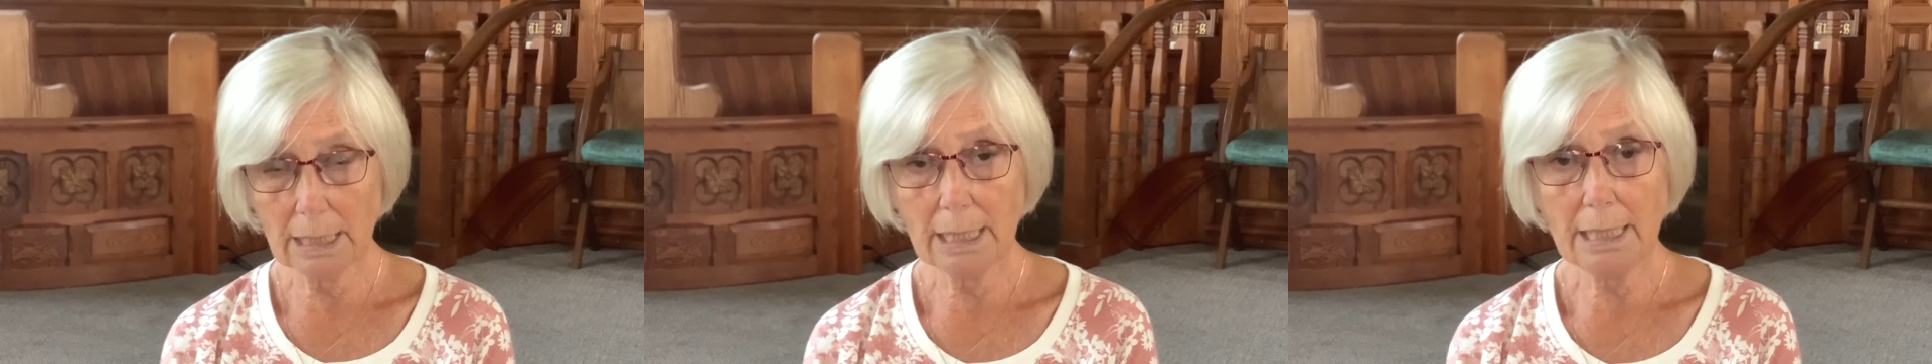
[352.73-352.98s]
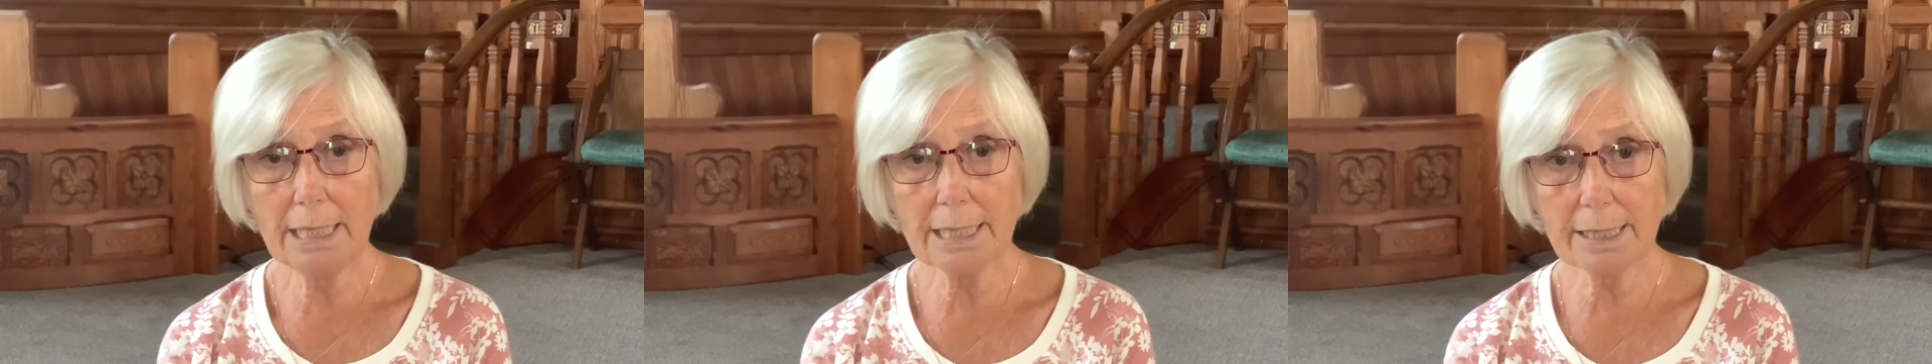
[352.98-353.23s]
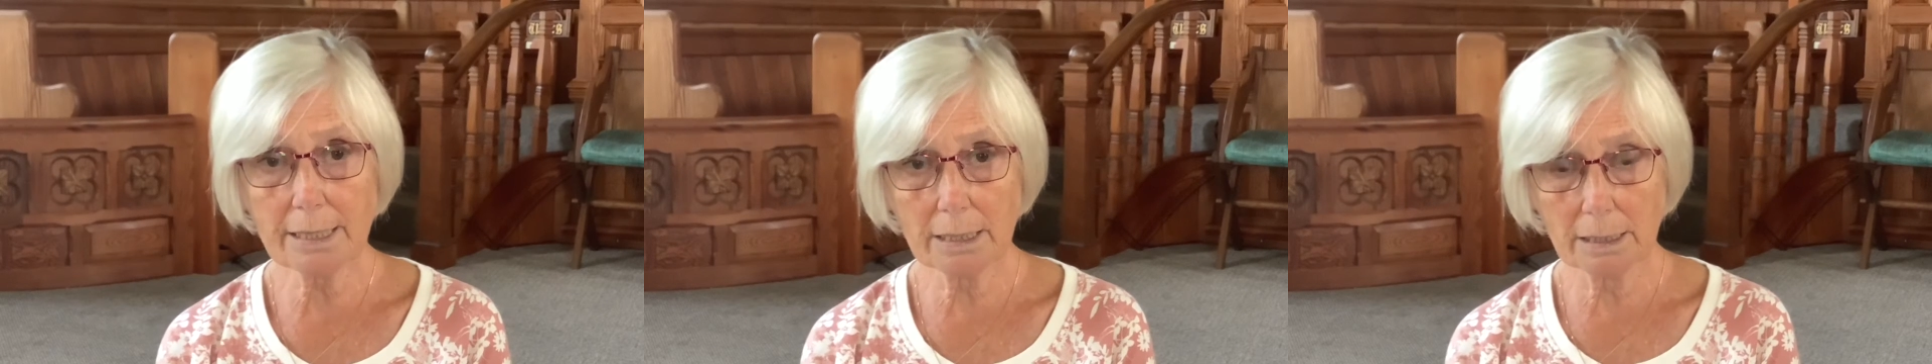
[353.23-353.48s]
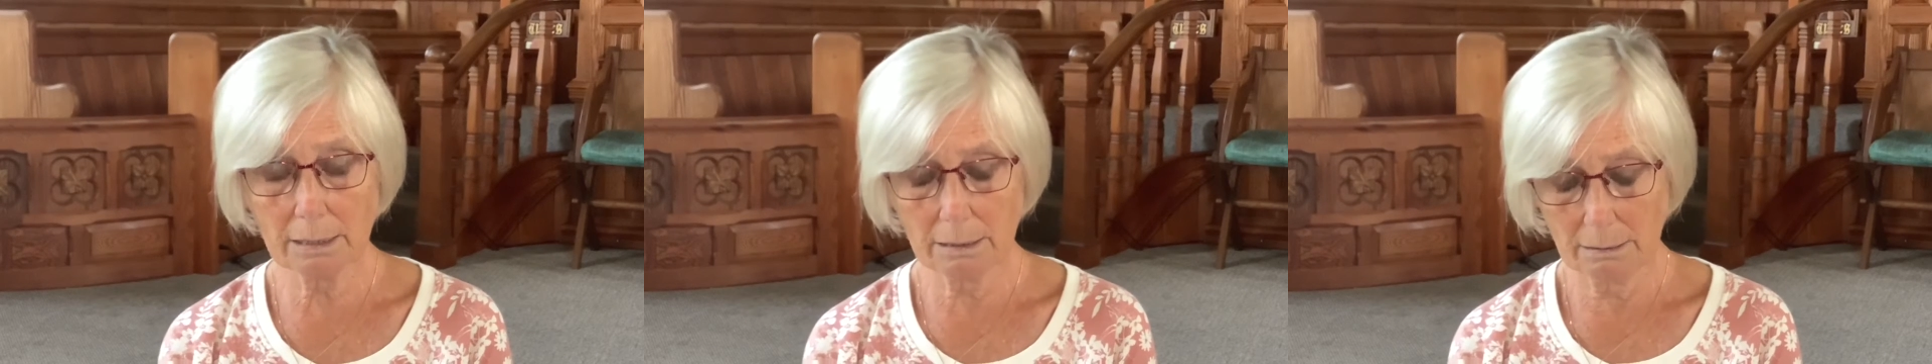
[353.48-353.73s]

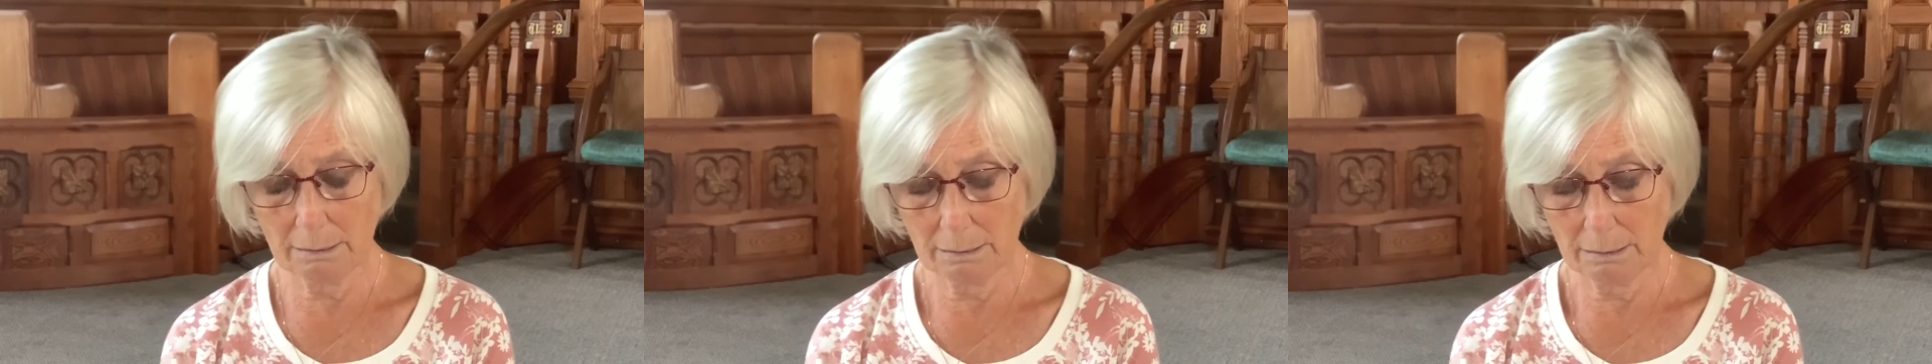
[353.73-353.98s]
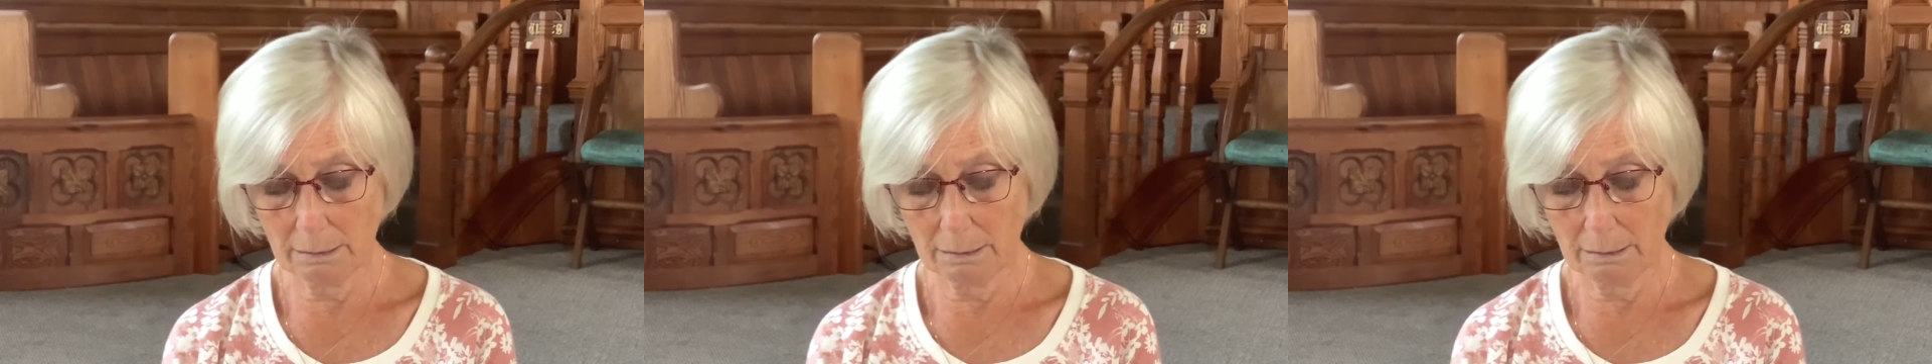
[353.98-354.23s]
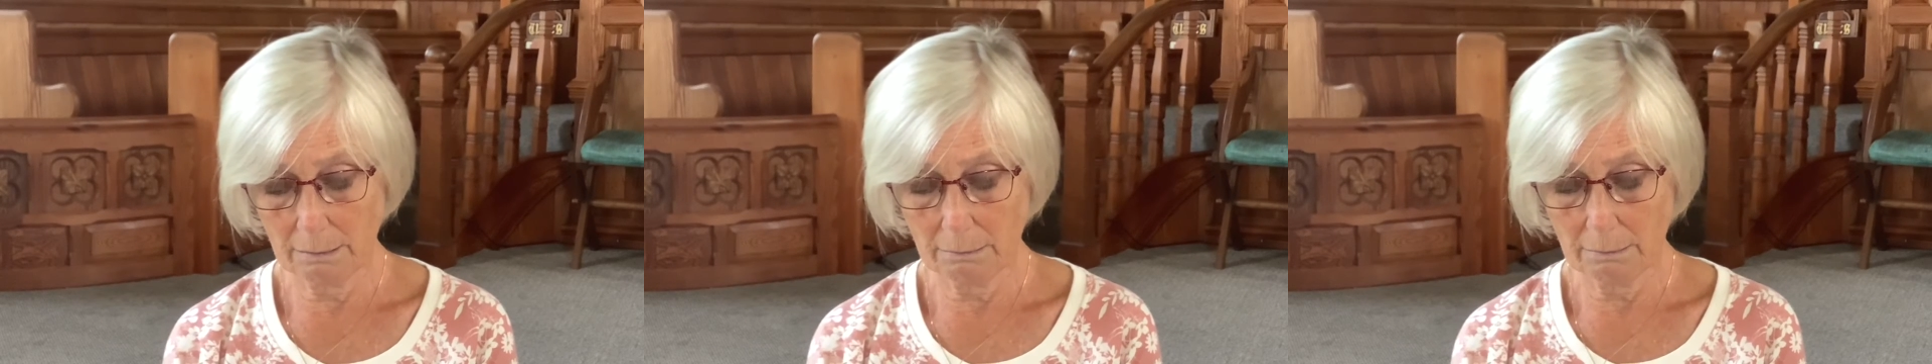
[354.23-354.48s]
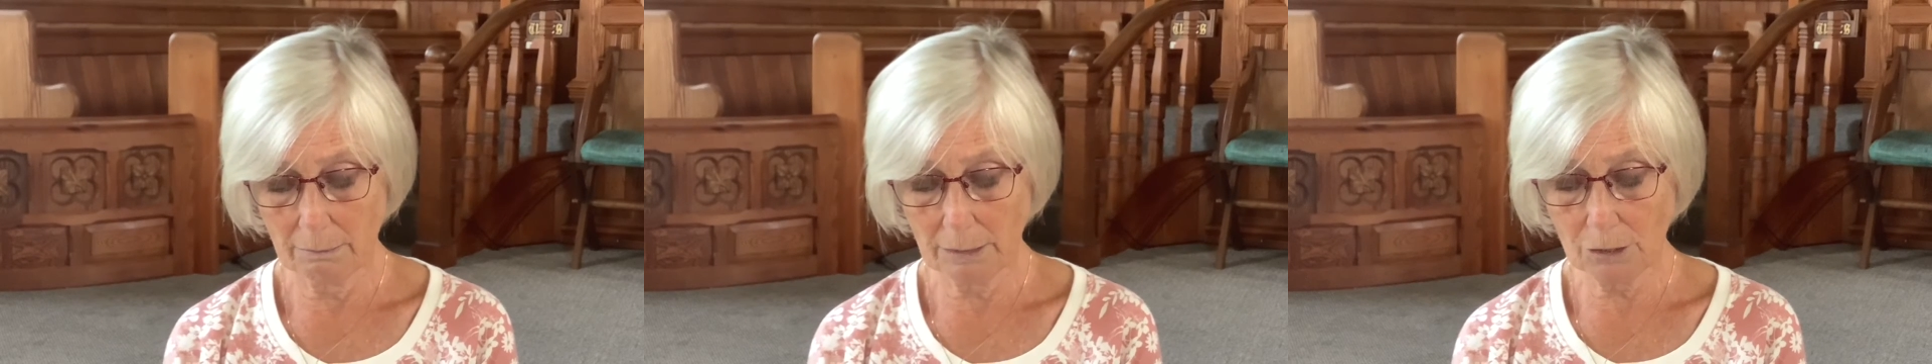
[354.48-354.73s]
"Listen,"
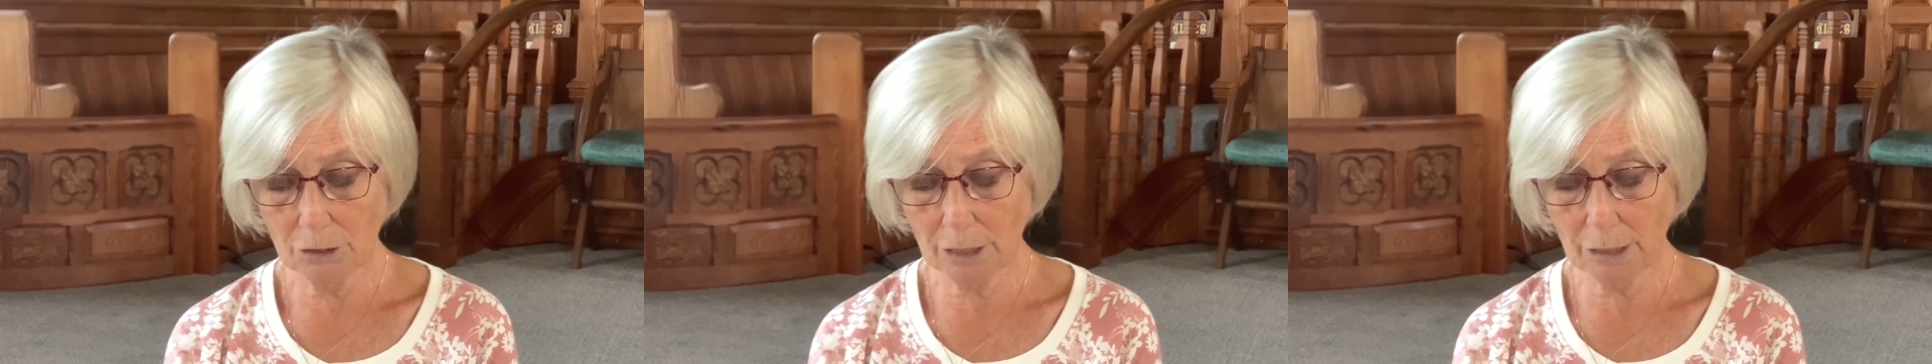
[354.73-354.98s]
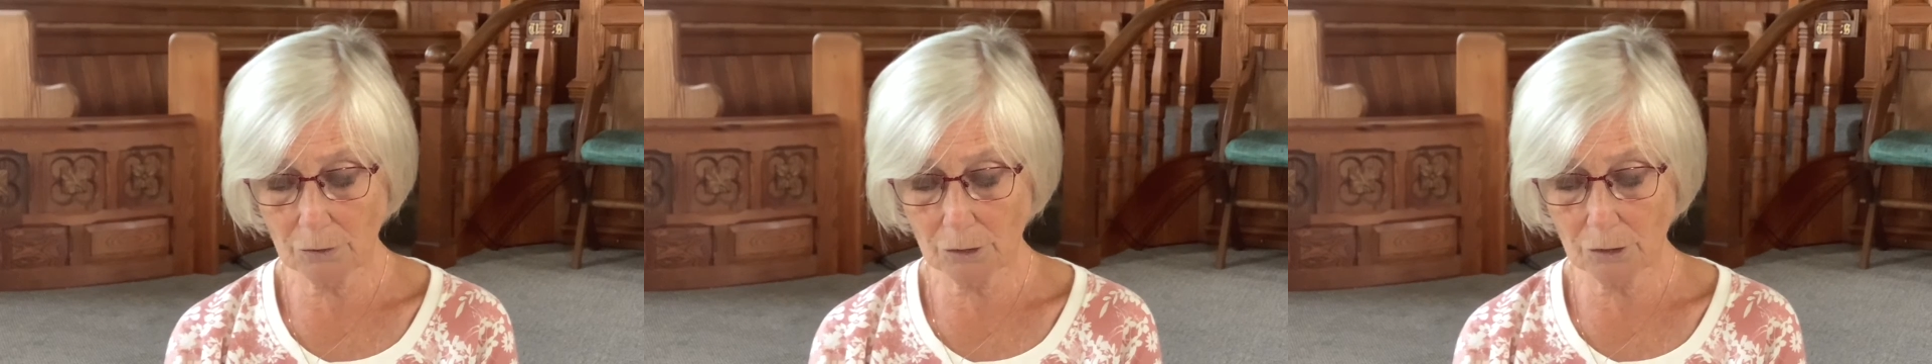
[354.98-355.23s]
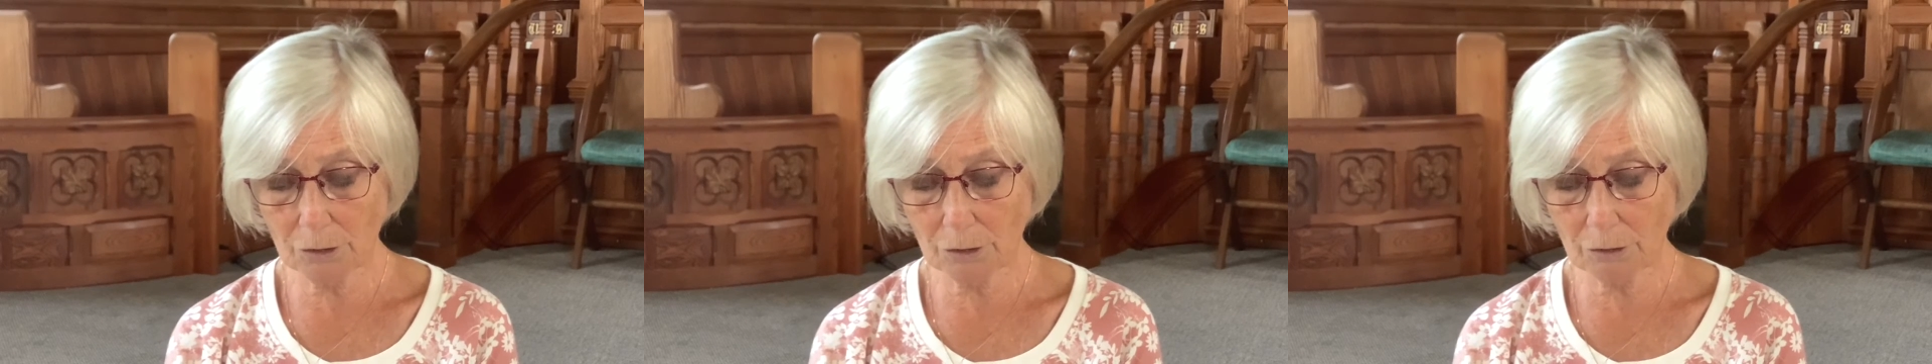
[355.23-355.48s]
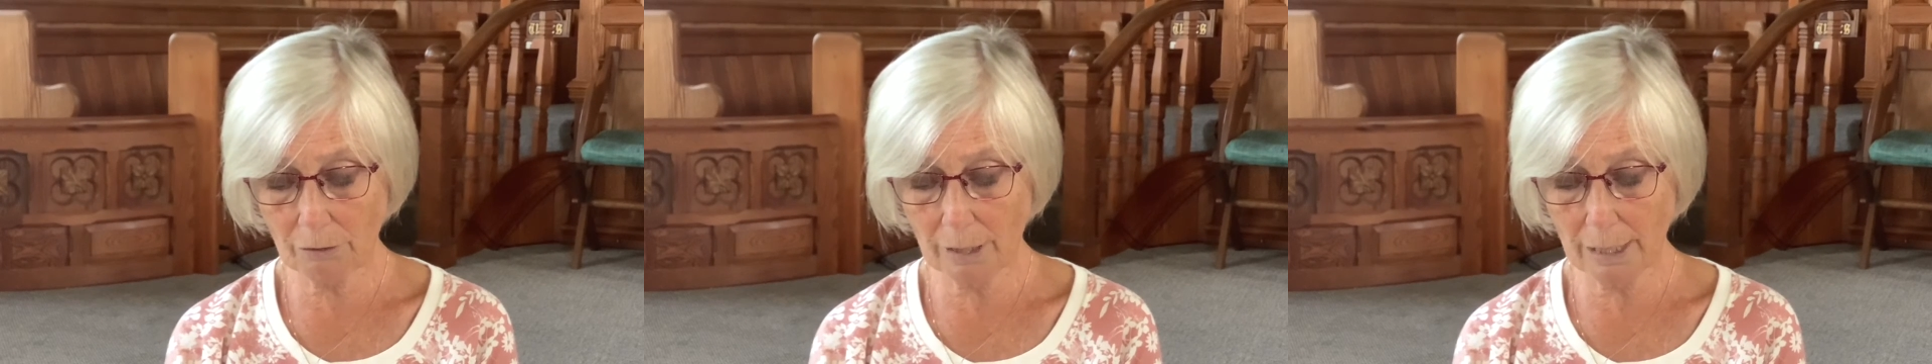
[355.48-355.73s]
they shouted to the
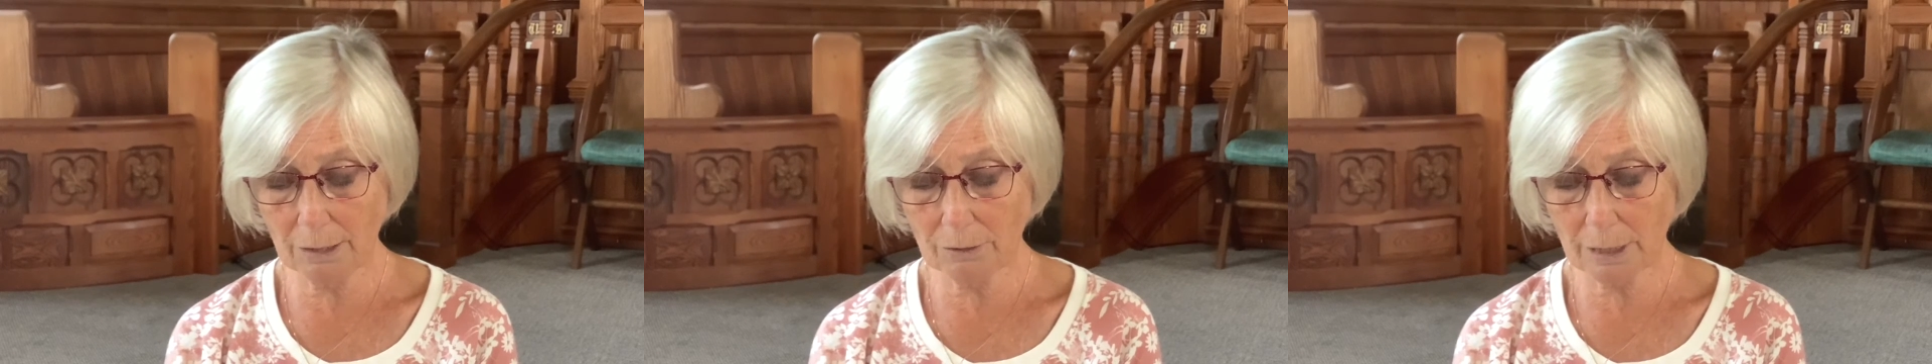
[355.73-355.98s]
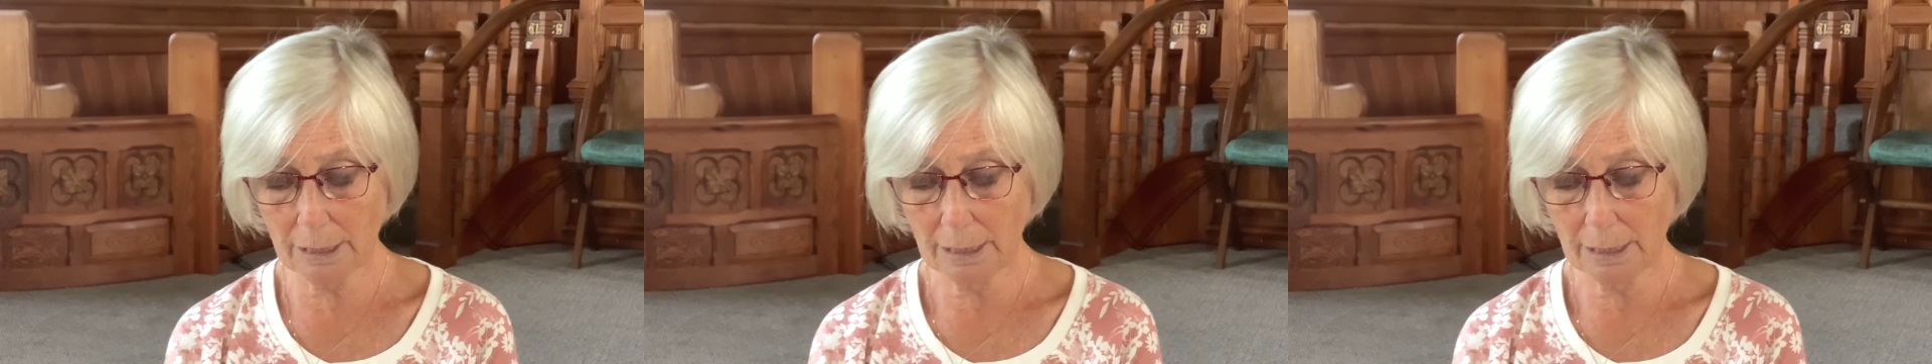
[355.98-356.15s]
crowd,